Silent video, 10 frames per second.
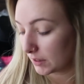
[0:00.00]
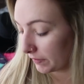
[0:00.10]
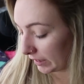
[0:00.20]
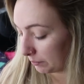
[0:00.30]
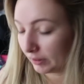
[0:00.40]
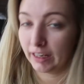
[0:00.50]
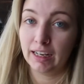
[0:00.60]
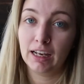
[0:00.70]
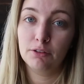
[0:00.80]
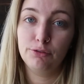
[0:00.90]
that I'm
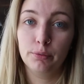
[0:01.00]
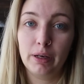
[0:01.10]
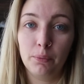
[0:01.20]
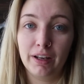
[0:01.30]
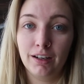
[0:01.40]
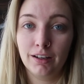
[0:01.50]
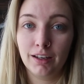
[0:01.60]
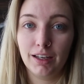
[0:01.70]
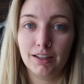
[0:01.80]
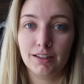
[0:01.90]
planning for my
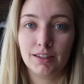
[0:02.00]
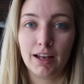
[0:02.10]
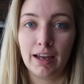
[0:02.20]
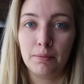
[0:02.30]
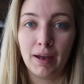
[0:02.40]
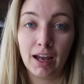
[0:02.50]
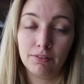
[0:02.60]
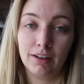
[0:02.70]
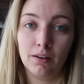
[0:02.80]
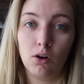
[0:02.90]
wedding is I'm
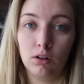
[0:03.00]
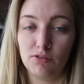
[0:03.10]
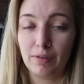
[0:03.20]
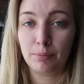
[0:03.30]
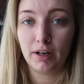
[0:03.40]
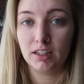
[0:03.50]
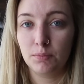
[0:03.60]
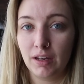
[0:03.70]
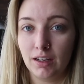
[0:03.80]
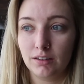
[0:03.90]
having all of my
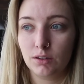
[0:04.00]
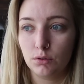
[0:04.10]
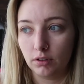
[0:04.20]
bridesmaids,